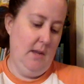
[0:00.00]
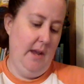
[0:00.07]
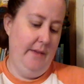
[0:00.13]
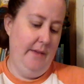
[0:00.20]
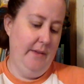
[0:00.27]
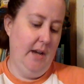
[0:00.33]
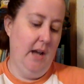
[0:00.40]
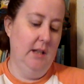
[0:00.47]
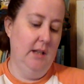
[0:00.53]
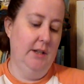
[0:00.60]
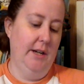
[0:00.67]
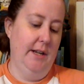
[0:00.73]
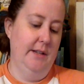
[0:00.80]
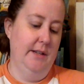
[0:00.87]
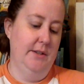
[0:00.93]
And the color
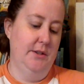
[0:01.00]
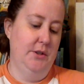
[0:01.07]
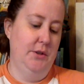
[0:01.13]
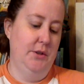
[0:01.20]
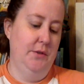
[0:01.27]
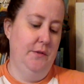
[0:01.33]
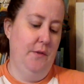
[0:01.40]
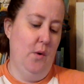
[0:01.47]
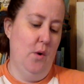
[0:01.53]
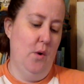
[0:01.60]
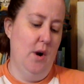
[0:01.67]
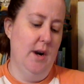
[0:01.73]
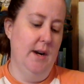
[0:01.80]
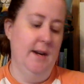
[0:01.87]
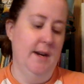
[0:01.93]
is two
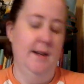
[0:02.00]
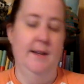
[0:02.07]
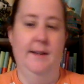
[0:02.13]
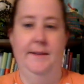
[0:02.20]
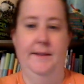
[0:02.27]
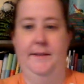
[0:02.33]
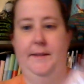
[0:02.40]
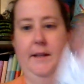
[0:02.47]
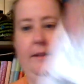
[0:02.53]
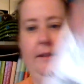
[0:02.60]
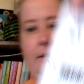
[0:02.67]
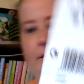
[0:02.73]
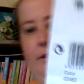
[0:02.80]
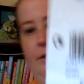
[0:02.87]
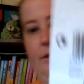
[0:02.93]
four
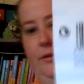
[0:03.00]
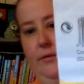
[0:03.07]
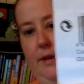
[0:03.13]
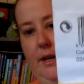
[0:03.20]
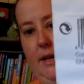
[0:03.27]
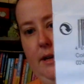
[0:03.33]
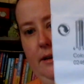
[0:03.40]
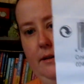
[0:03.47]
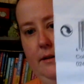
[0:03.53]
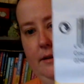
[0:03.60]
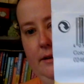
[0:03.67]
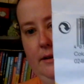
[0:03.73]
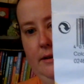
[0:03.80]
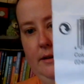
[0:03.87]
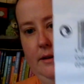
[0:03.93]
six three.
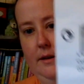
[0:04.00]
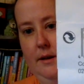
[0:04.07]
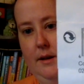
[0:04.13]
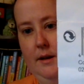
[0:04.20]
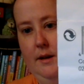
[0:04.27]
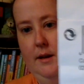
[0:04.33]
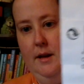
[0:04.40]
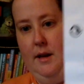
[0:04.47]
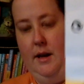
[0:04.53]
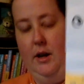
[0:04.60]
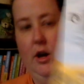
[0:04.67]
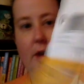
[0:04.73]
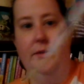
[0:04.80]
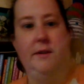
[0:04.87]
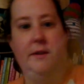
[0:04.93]
I
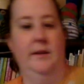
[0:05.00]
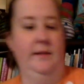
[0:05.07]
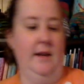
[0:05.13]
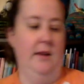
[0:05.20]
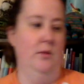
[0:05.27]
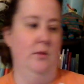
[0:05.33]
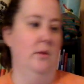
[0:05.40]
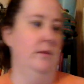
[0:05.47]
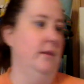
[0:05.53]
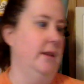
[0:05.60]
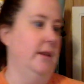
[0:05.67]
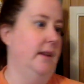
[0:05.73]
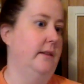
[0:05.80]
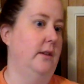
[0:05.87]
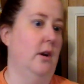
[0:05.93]
got this at Northern
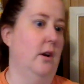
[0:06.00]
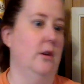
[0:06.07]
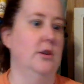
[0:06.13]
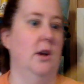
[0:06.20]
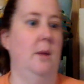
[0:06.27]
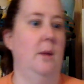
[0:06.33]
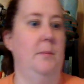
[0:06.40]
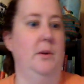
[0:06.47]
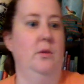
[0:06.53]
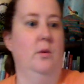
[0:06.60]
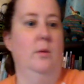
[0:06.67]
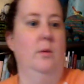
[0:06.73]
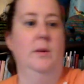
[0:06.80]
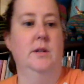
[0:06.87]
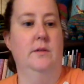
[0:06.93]
Lights Yarn Shop in
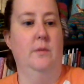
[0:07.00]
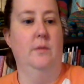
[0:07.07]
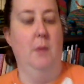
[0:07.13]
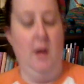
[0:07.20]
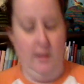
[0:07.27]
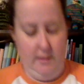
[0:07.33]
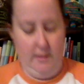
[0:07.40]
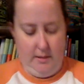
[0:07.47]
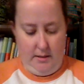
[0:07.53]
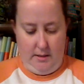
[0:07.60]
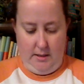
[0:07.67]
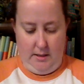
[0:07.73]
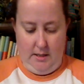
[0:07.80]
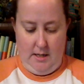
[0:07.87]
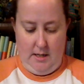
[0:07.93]
Norwich, Vermont.